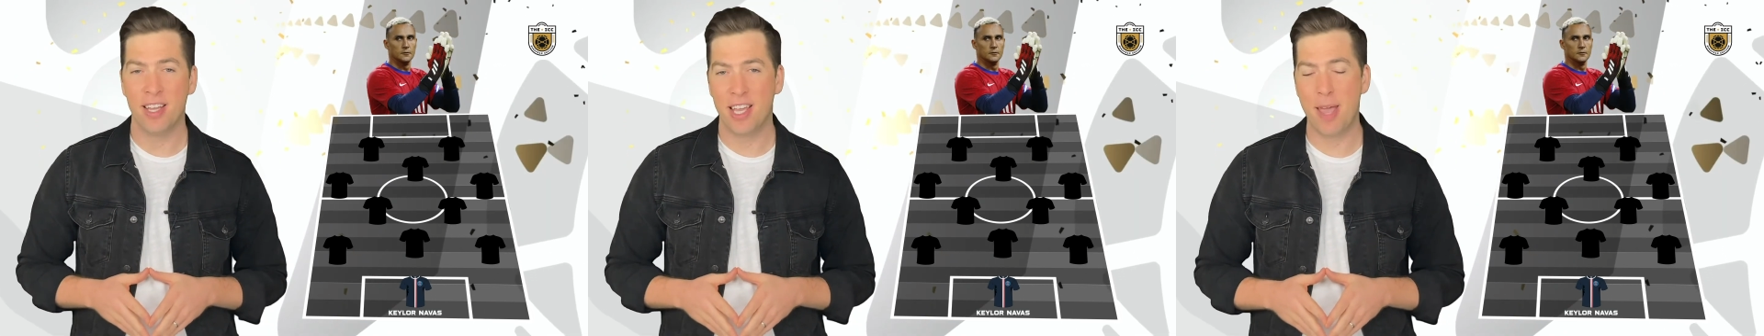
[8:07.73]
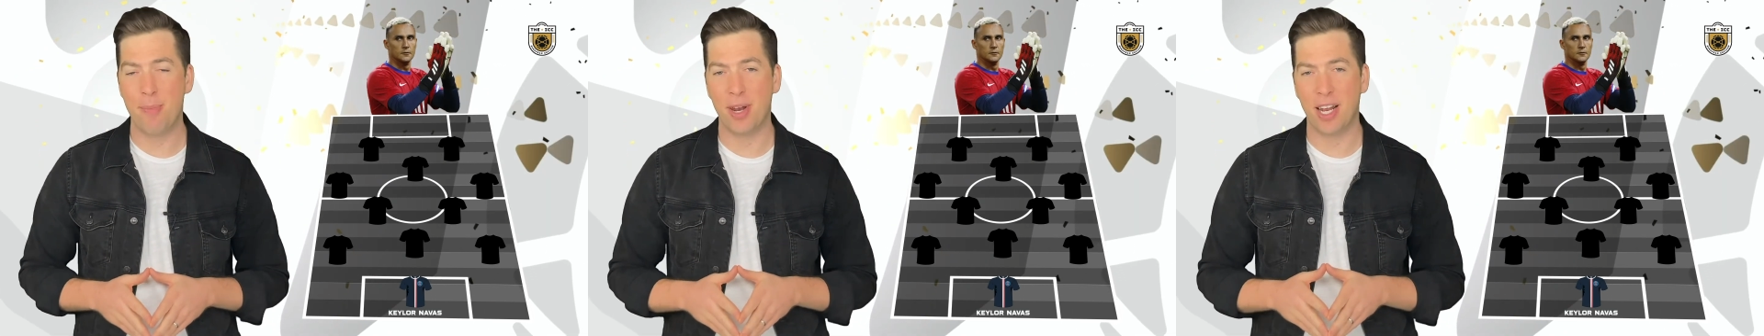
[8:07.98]

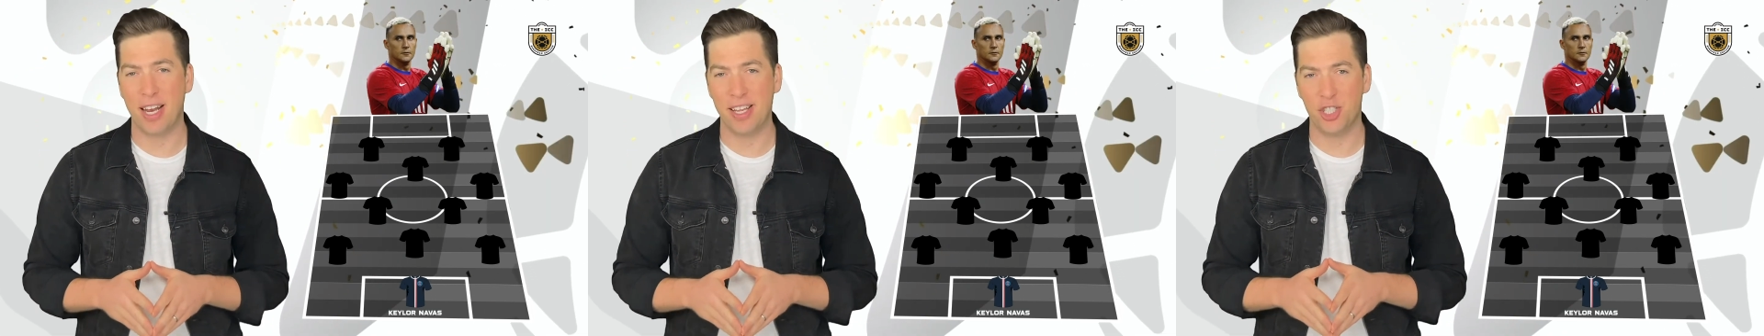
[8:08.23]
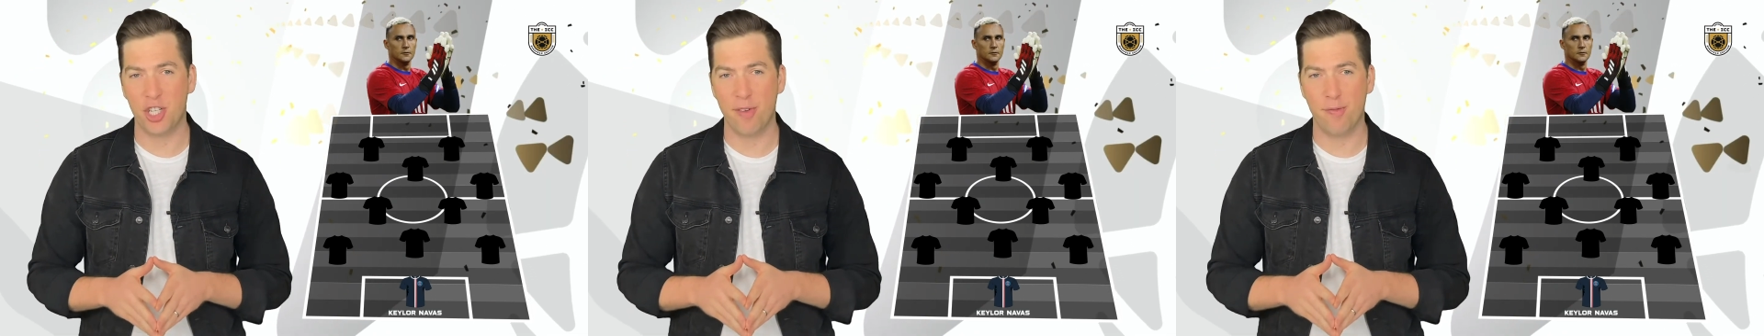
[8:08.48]
keeping a
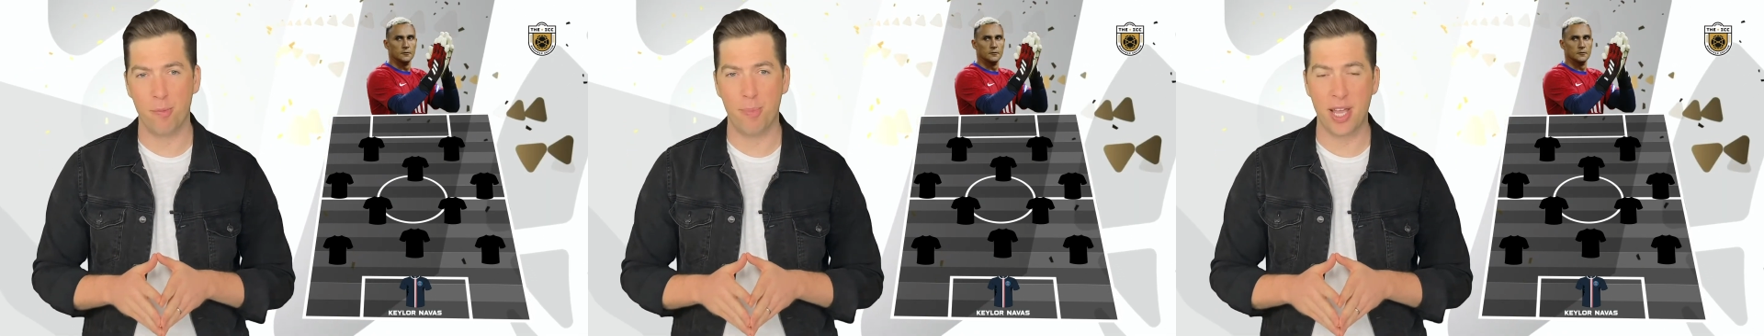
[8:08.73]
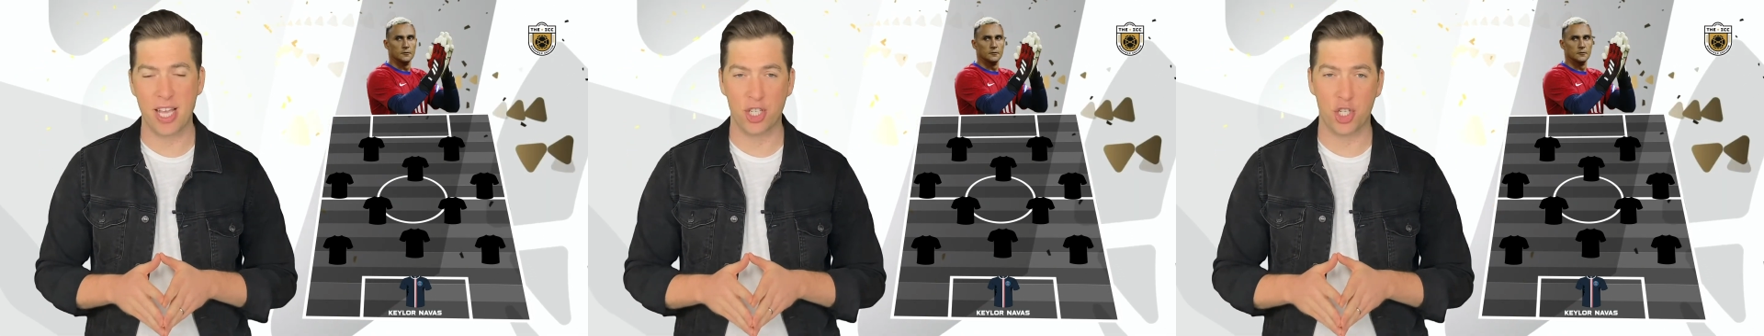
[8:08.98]
clean sheet for
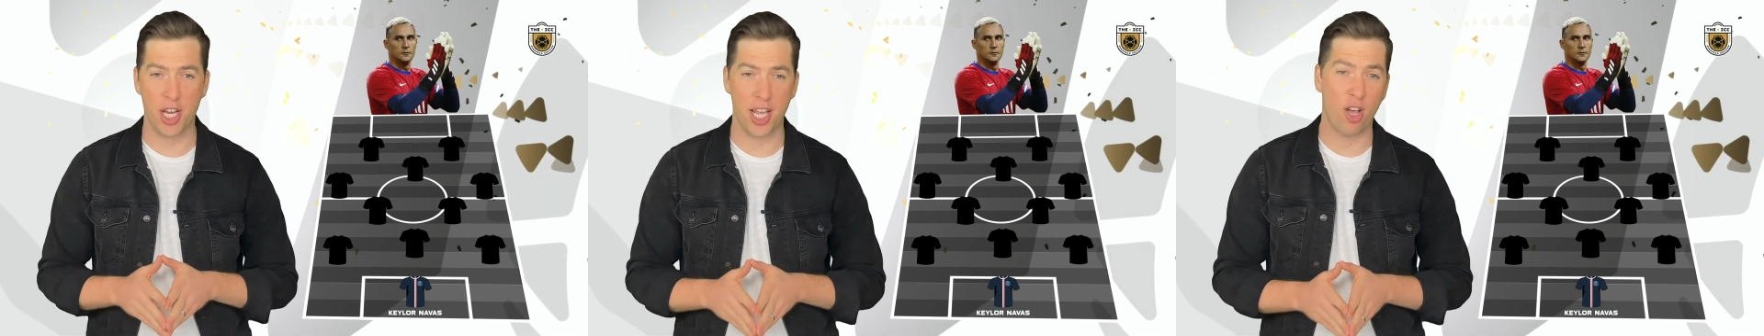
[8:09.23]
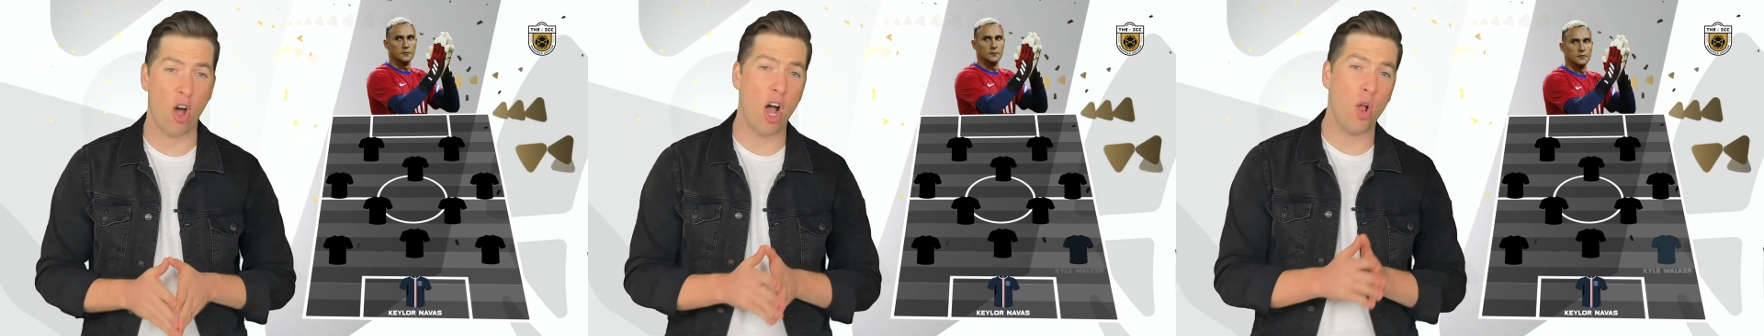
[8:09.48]
PSG.
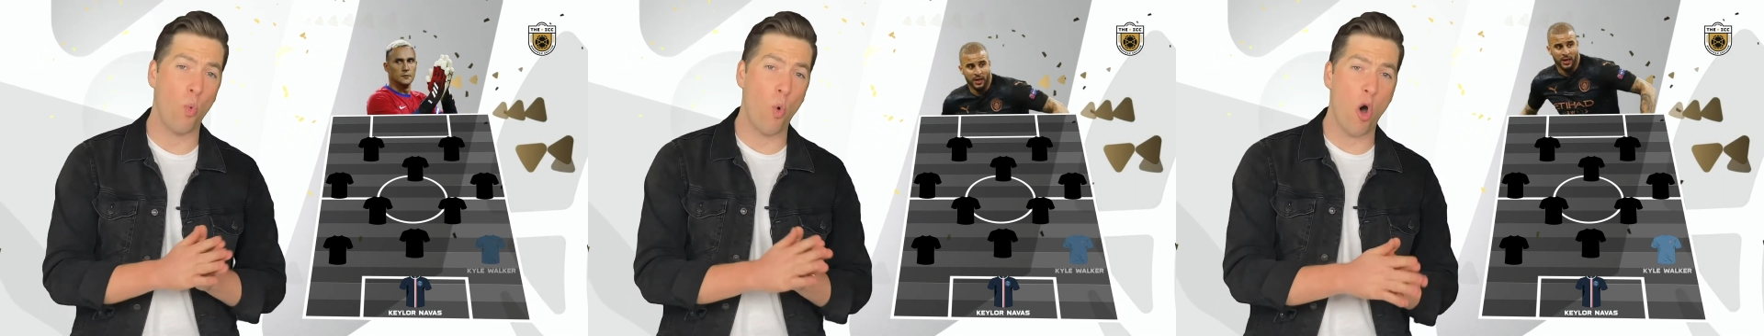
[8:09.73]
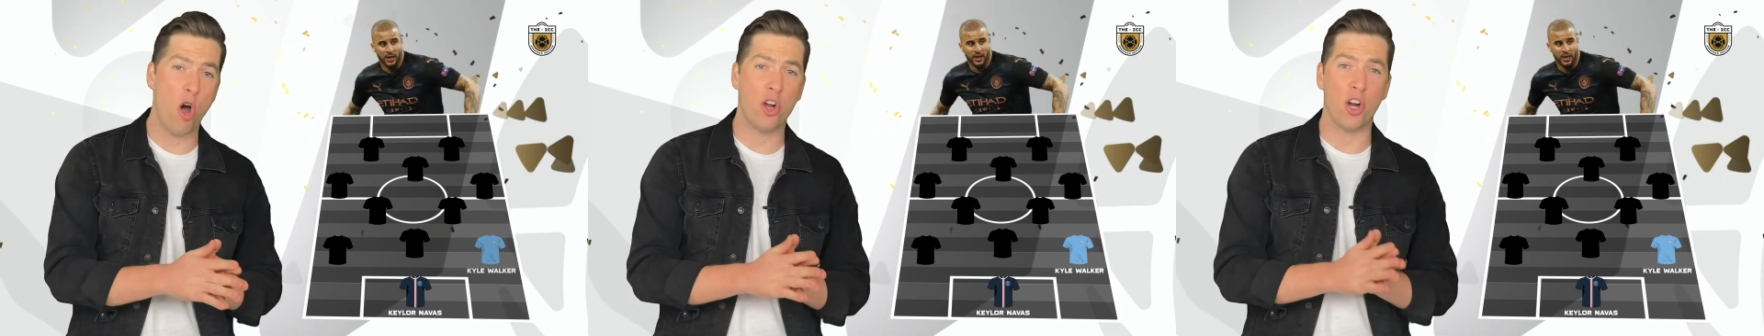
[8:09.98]
Kyle
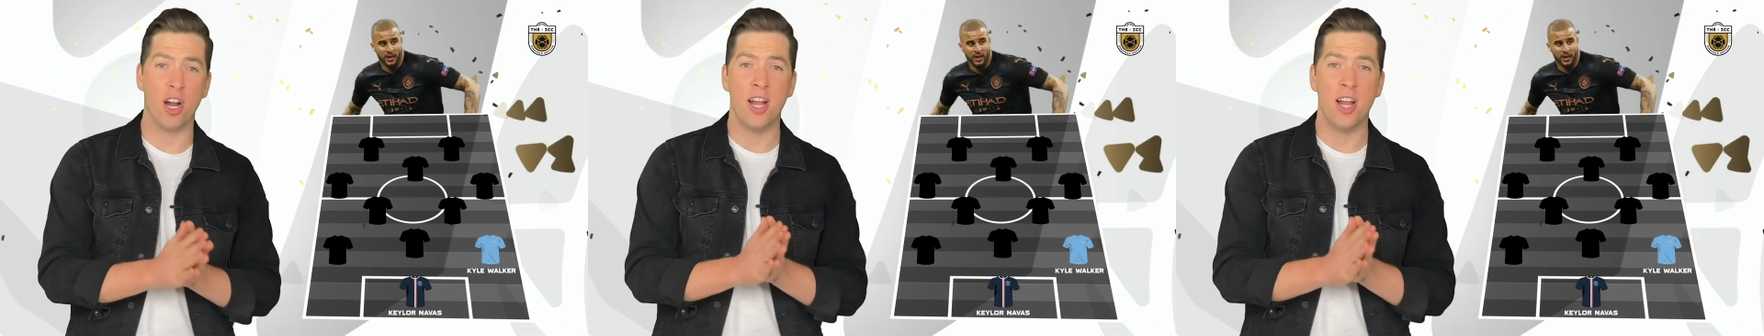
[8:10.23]
Walker,